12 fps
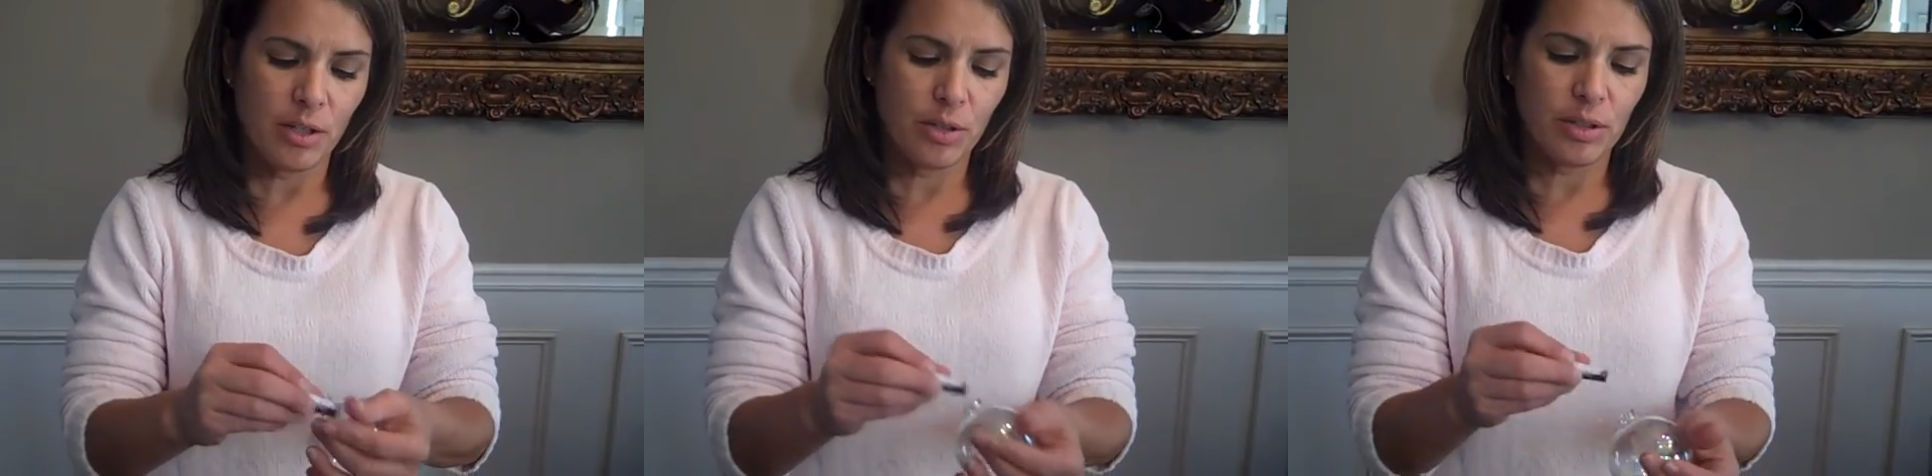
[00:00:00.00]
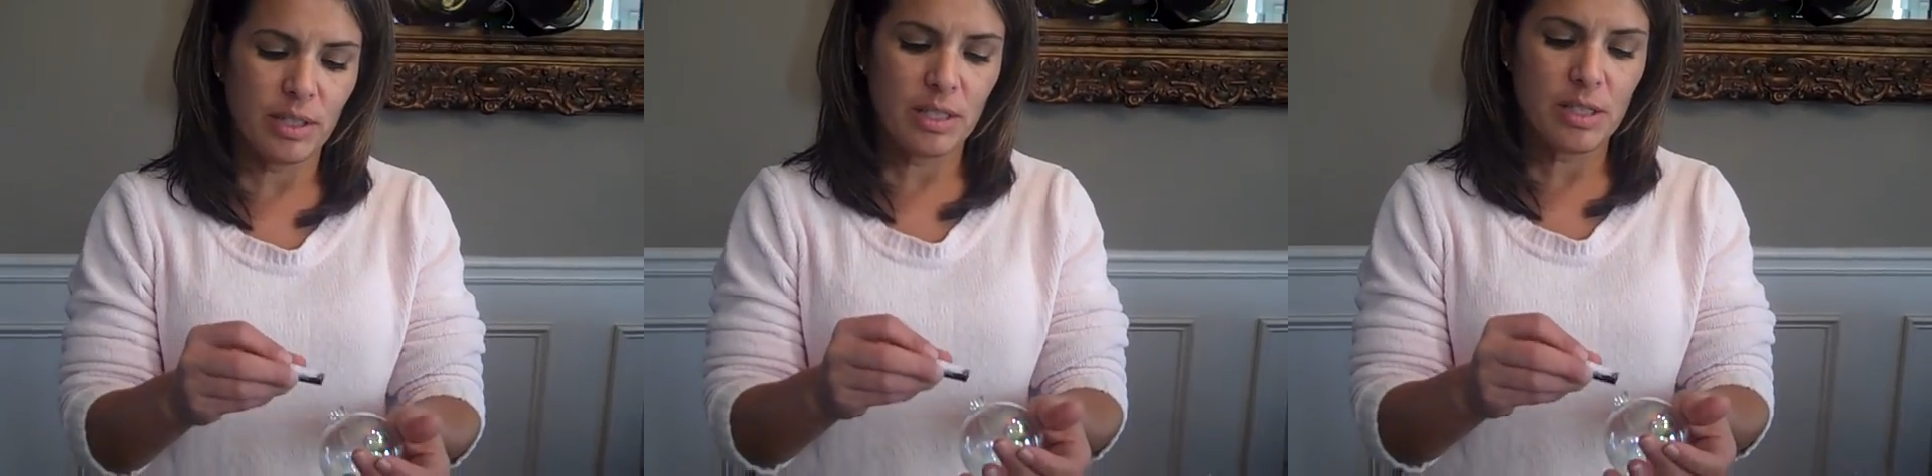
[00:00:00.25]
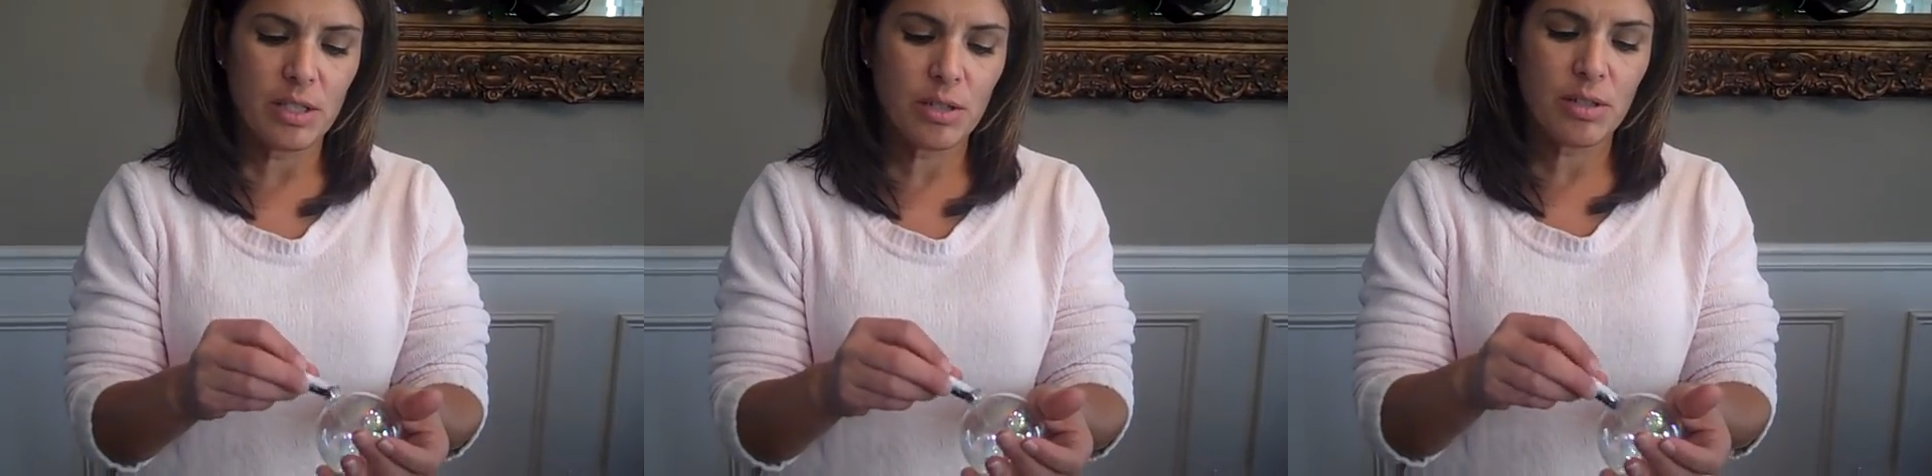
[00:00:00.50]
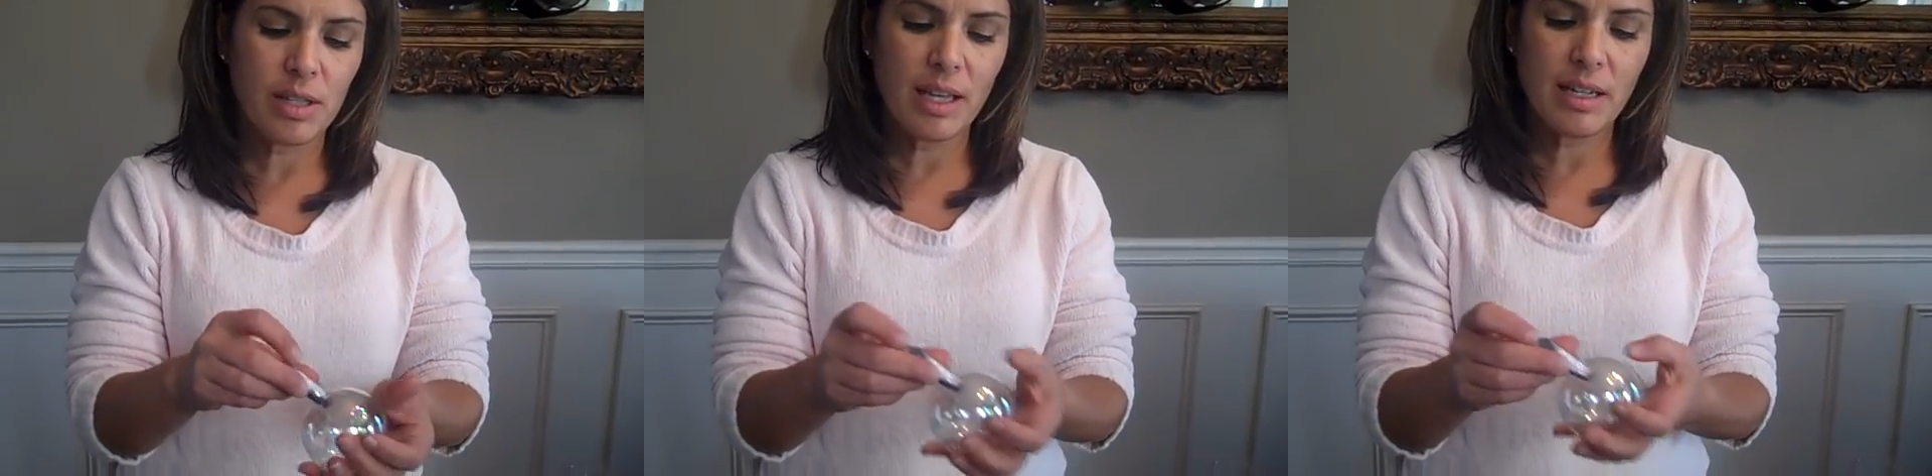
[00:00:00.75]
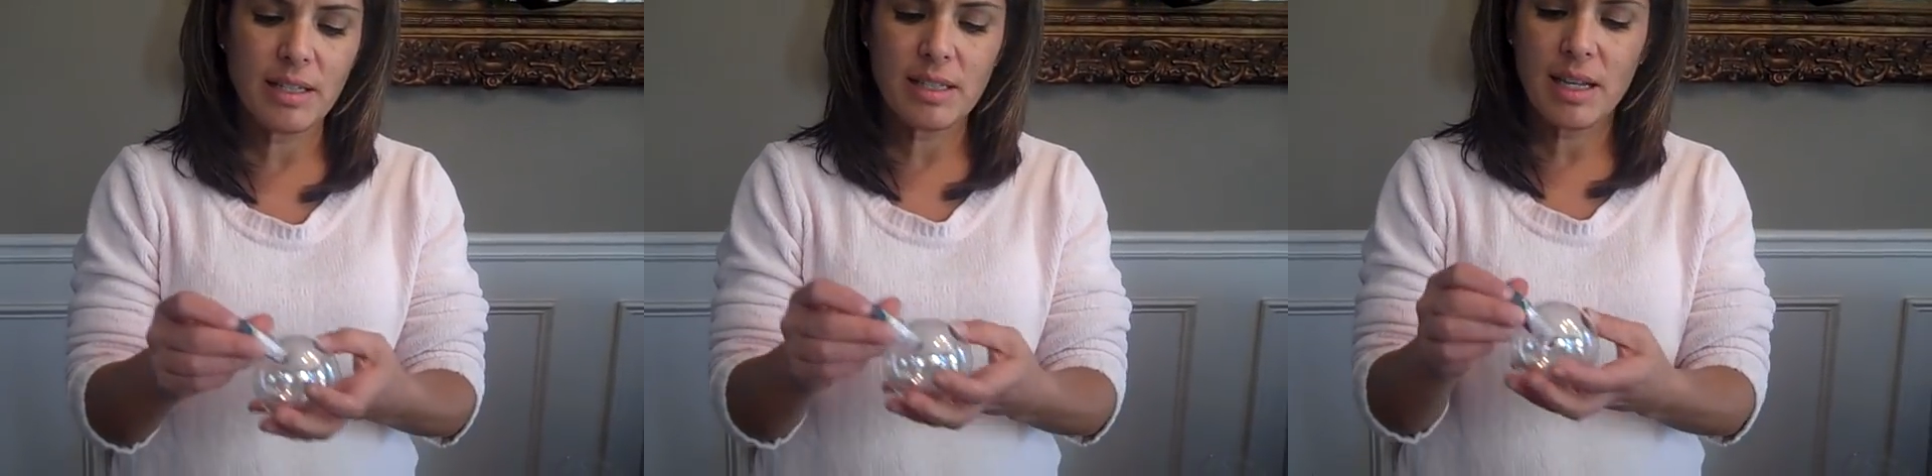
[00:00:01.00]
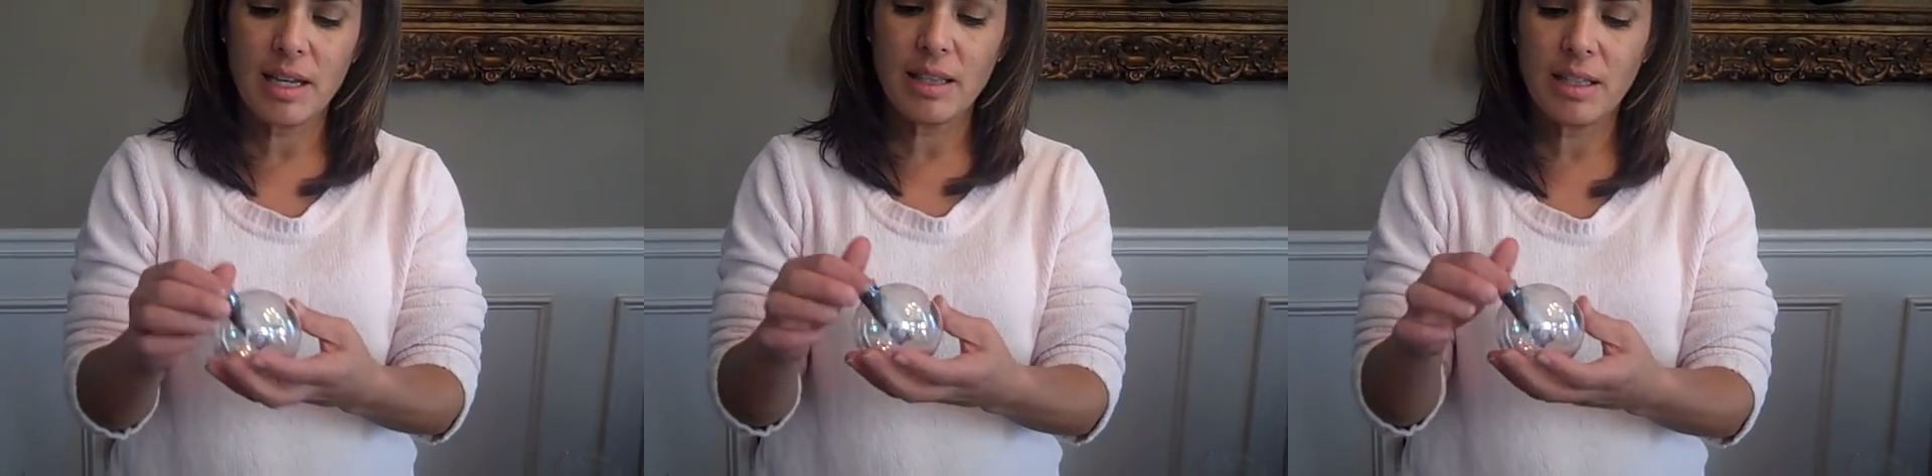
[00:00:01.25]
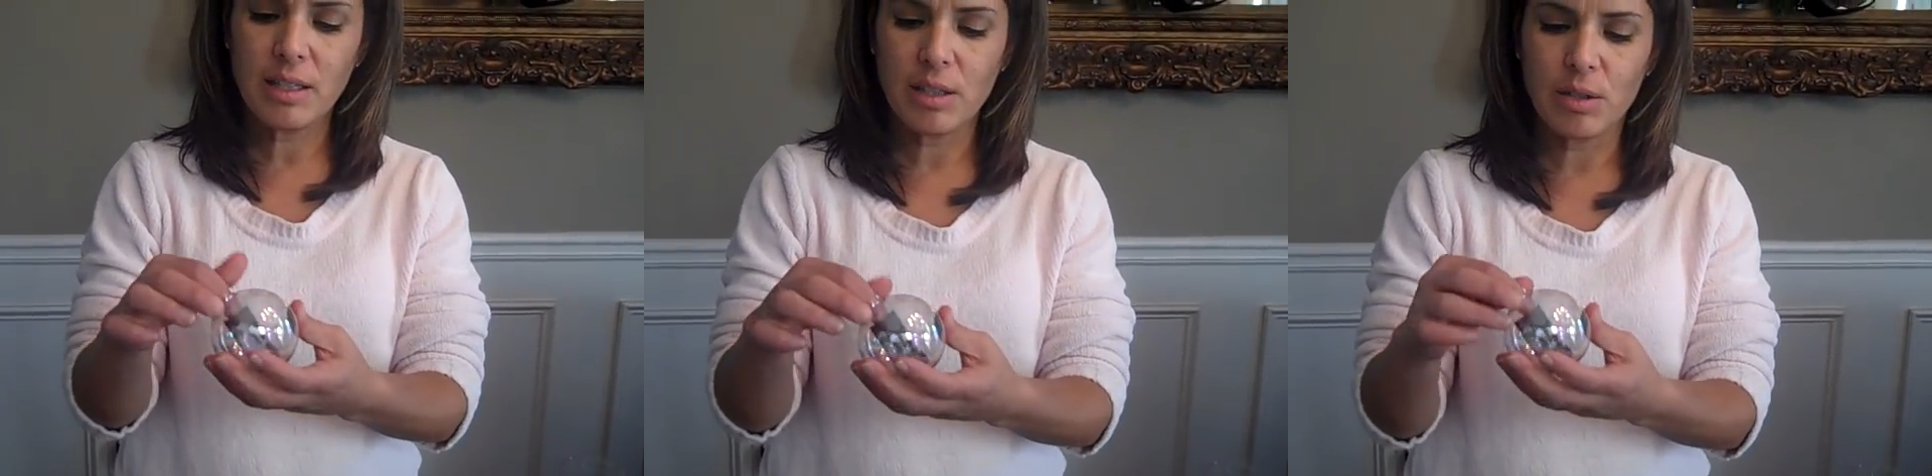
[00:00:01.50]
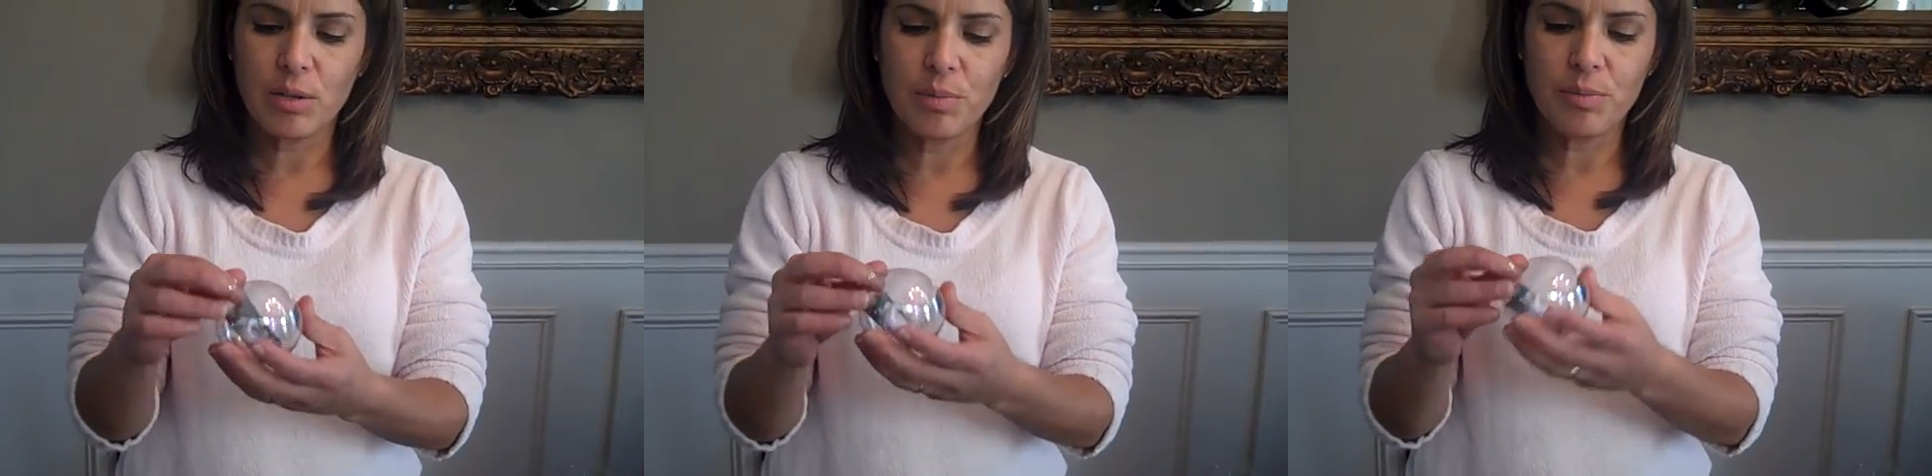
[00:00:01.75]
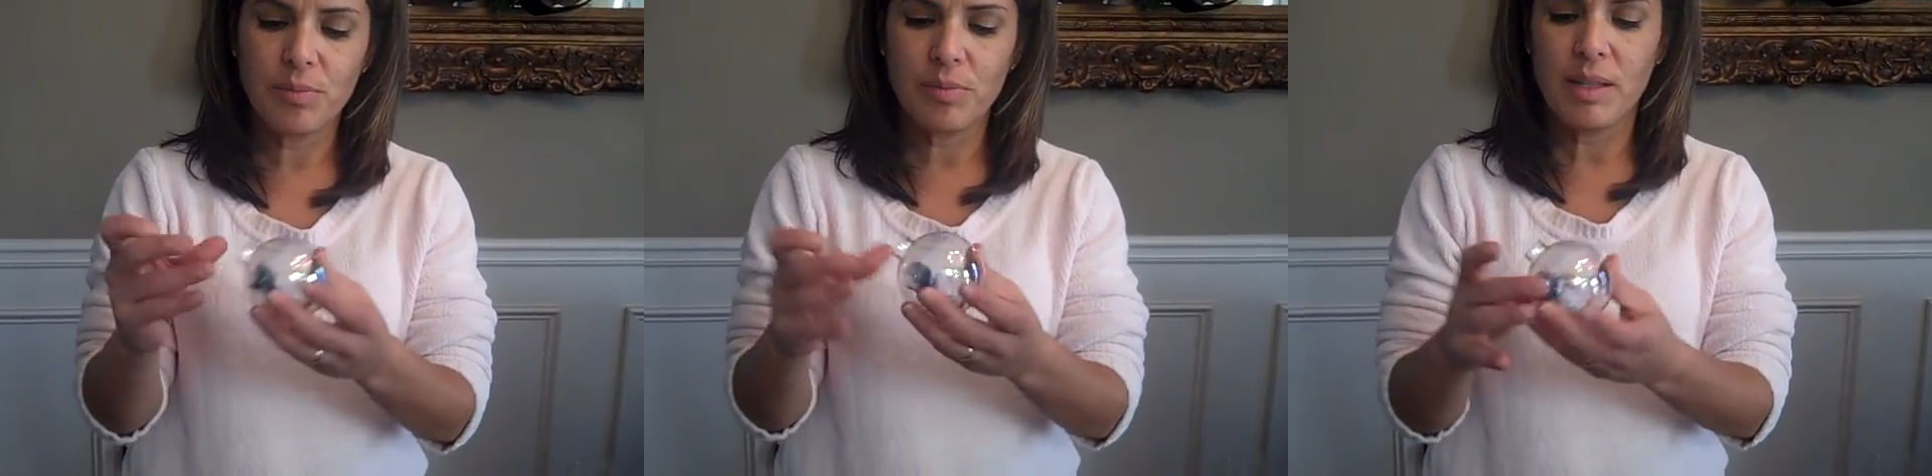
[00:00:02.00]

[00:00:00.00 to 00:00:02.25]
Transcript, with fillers: You'll insert that inside the globe.